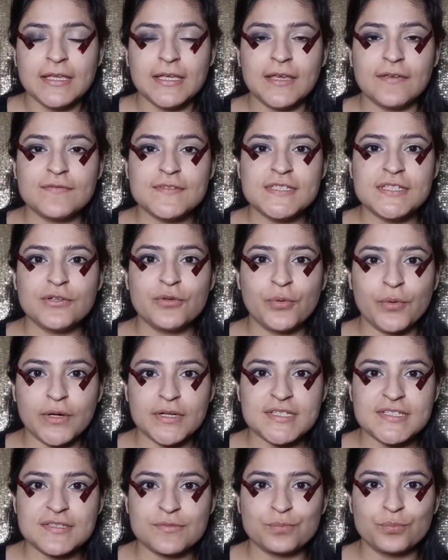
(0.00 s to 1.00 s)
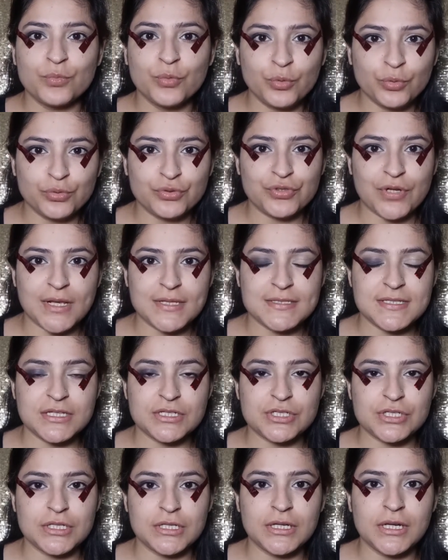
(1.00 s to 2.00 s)
gives you a smooth
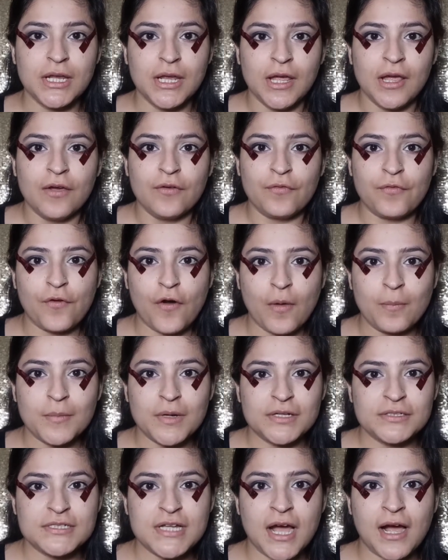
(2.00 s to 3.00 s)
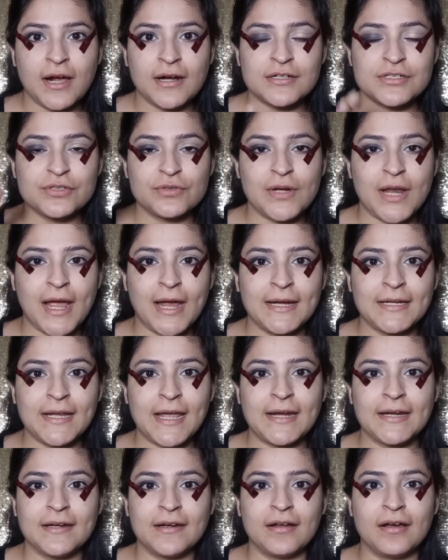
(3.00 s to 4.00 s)
transition from dark to light
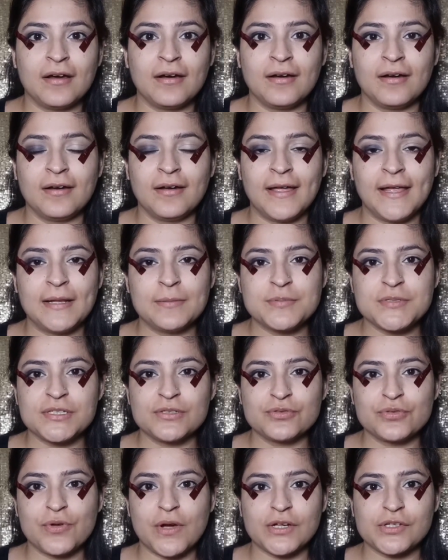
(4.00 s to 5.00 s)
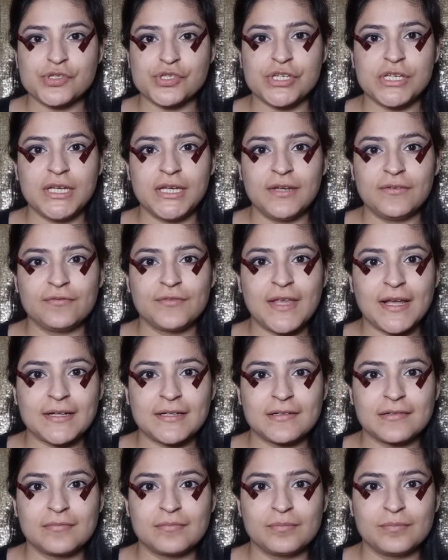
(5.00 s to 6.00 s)
and helps you to achieve that